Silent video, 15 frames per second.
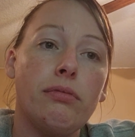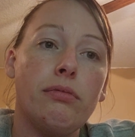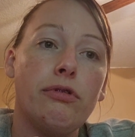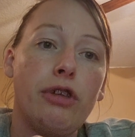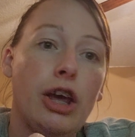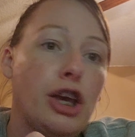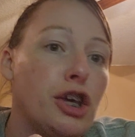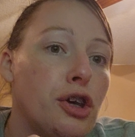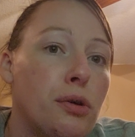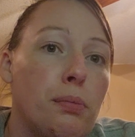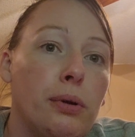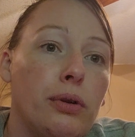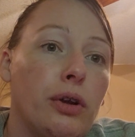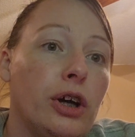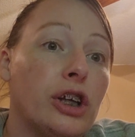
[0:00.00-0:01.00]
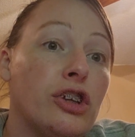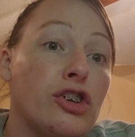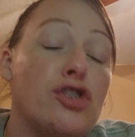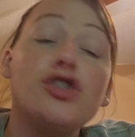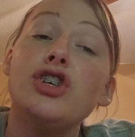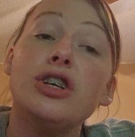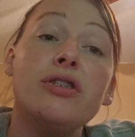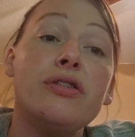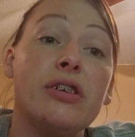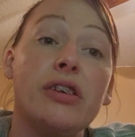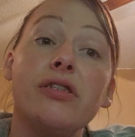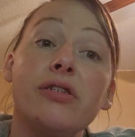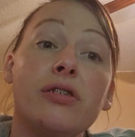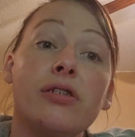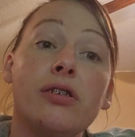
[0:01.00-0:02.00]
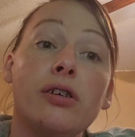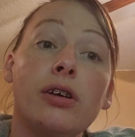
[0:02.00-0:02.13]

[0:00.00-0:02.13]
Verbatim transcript: saying you belong to Jesus.